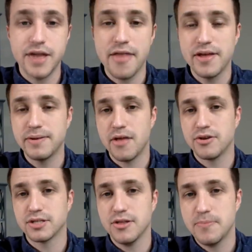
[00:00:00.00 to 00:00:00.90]
And then
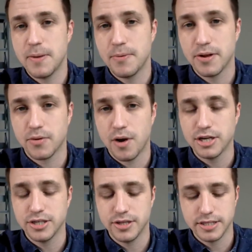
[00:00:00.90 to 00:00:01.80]
there's other people that are
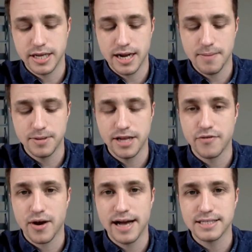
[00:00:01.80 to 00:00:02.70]
watching this, and I believe
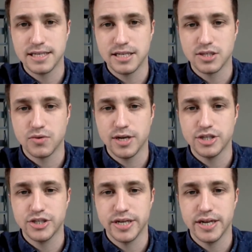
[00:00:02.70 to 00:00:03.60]
you're asking this
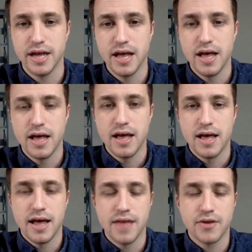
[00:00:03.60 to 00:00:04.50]
question.
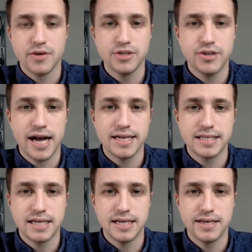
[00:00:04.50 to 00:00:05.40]
And the question you're
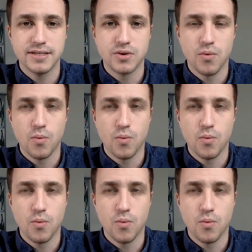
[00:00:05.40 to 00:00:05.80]
asking is,